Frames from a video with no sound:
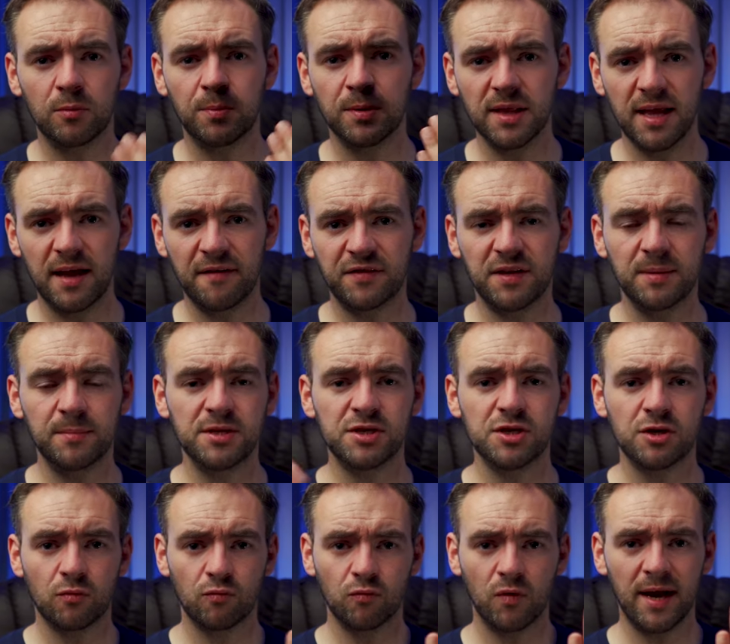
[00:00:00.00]
up a left image
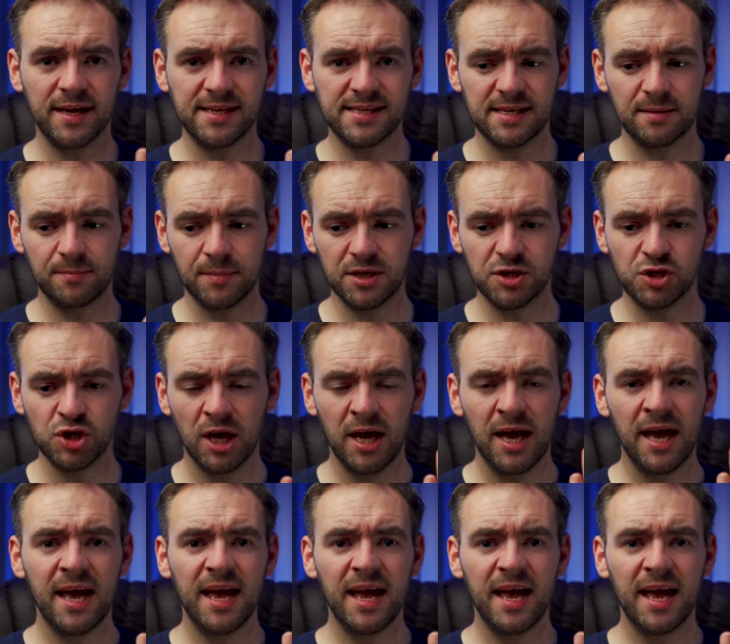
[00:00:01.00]
and a right image,